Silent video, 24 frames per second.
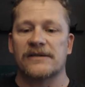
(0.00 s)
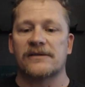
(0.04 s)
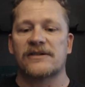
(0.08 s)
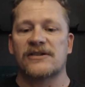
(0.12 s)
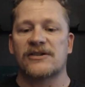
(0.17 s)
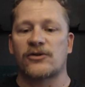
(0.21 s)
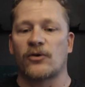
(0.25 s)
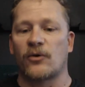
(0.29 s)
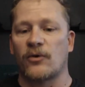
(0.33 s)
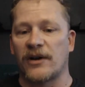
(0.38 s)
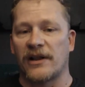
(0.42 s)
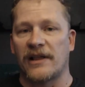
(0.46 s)

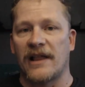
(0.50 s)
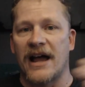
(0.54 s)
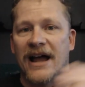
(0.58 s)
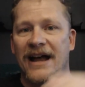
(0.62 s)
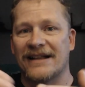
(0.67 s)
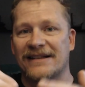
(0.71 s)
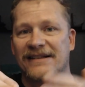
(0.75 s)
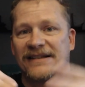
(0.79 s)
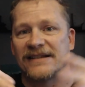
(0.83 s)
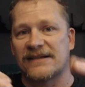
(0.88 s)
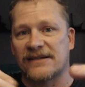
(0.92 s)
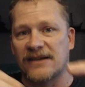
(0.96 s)

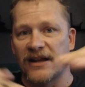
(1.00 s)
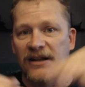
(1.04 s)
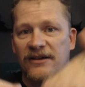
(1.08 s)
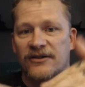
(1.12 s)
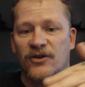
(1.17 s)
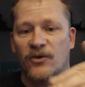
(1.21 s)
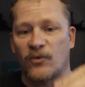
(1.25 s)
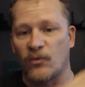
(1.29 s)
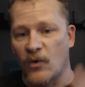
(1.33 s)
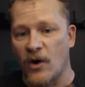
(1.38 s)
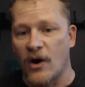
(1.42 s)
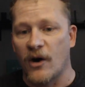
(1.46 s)
storylines
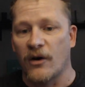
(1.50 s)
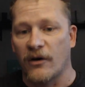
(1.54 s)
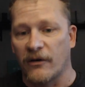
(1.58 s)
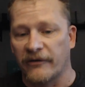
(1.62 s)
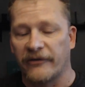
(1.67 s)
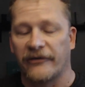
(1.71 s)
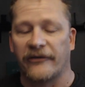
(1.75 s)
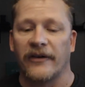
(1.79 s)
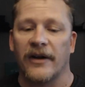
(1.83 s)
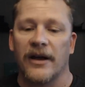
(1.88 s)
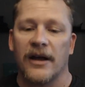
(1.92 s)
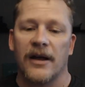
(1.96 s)

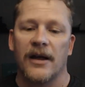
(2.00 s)
interwove,